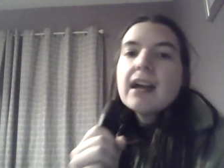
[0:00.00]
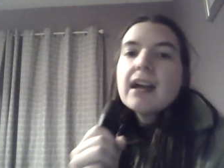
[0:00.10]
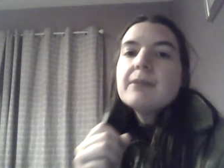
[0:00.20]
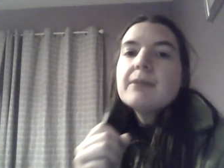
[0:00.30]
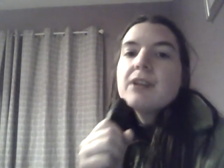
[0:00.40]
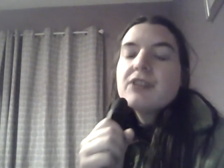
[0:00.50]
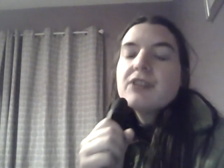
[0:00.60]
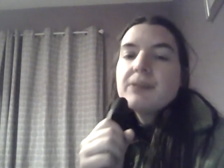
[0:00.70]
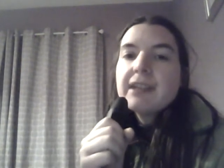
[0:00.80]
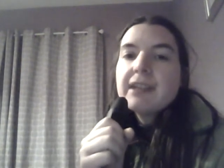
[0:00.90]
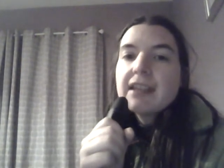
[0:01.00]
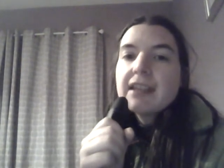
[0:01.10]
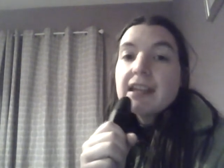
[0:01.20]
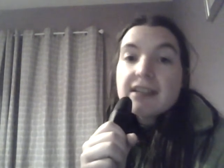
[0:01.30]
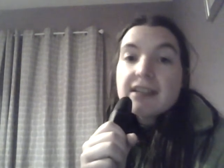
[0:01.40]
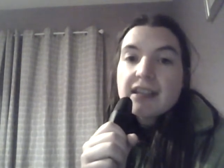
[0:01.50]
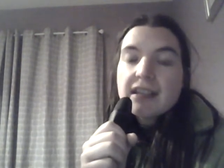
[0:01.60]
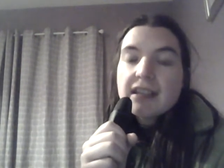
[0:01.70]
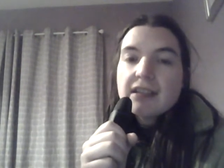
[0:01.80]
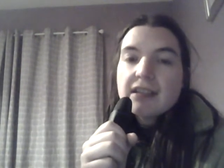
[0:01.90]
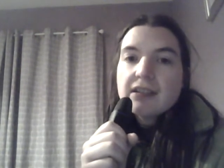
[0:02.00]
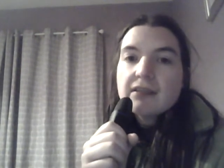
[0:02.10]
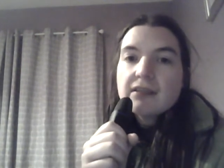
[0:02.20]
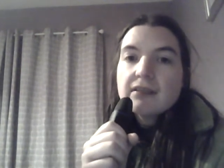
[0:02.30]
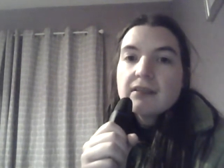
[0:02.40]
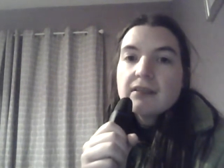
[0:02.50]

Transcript: I'm not just being lazy in here,